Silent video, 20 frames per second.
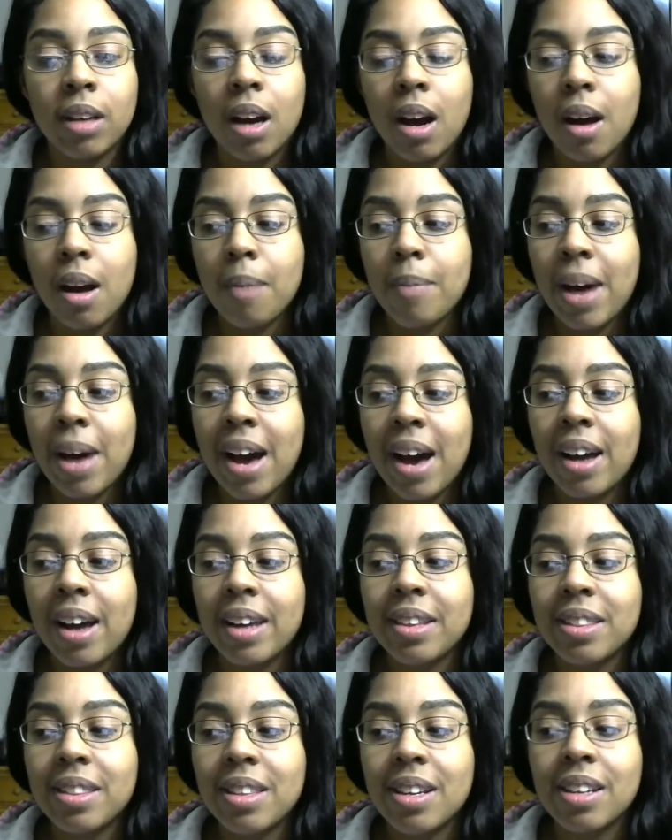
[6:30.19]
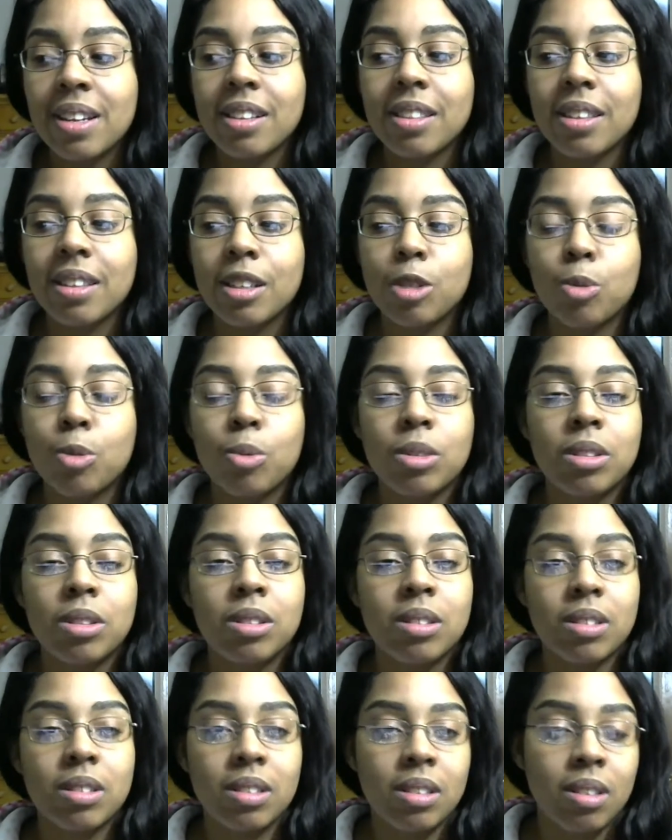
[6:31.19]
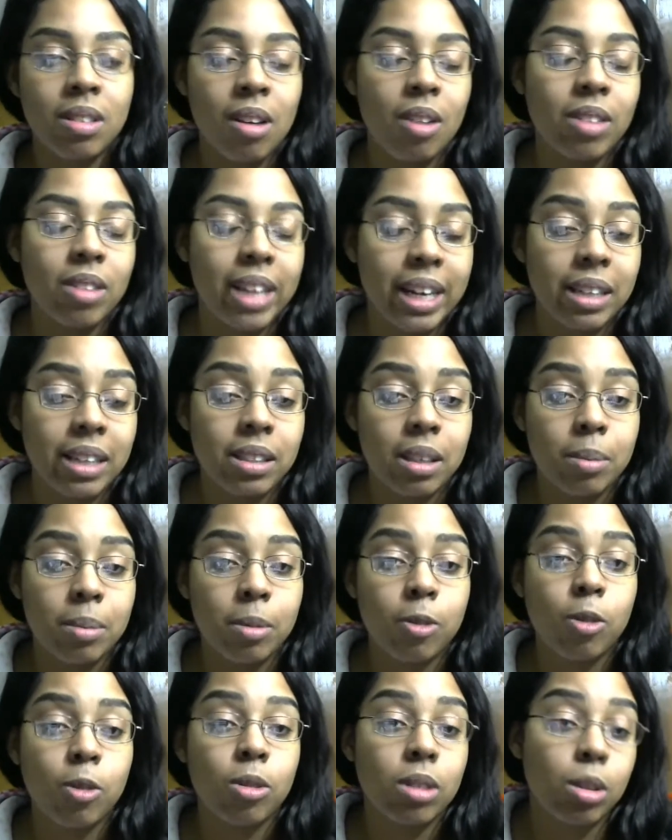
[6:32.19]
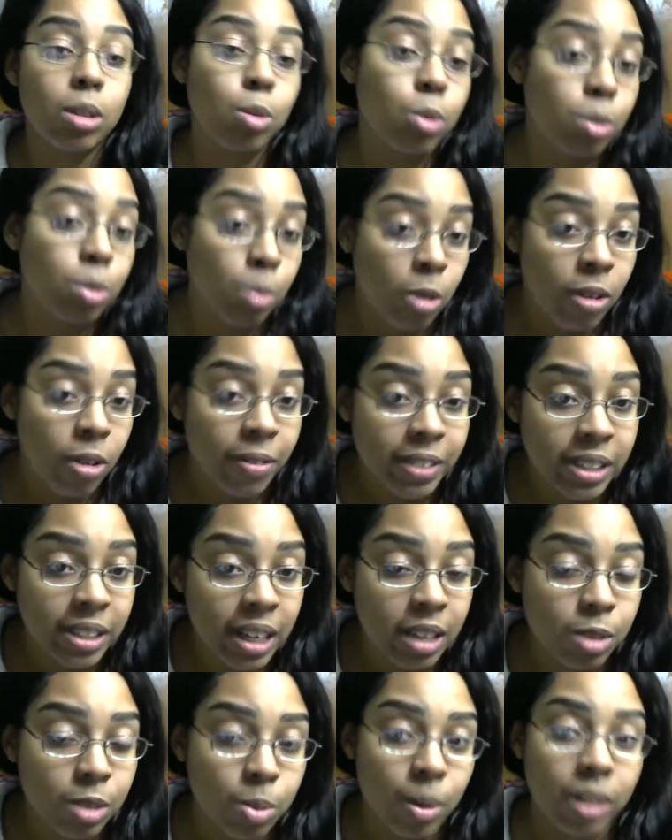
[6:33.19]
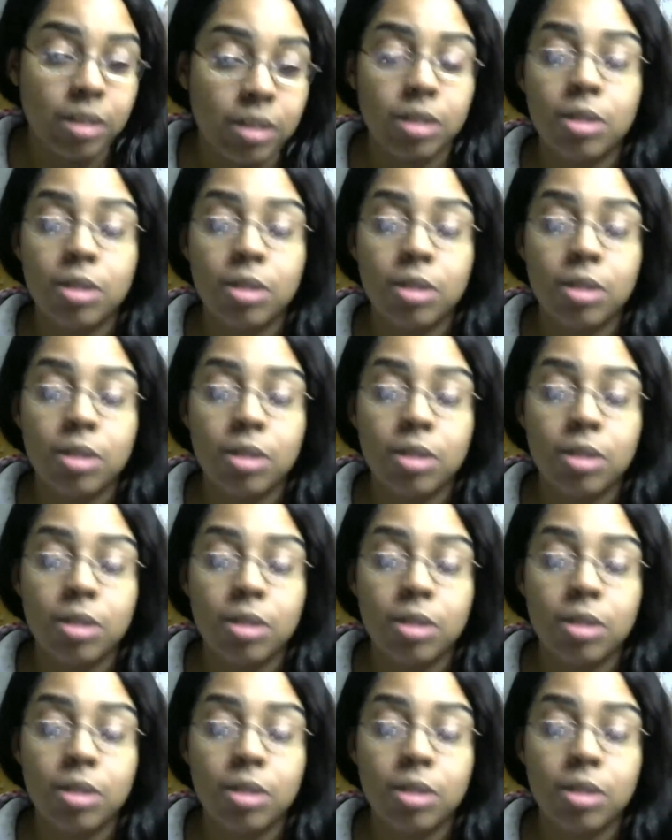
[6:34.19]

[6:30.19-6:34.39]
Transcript: I think this was, you know, like I said before, this was more of a test run.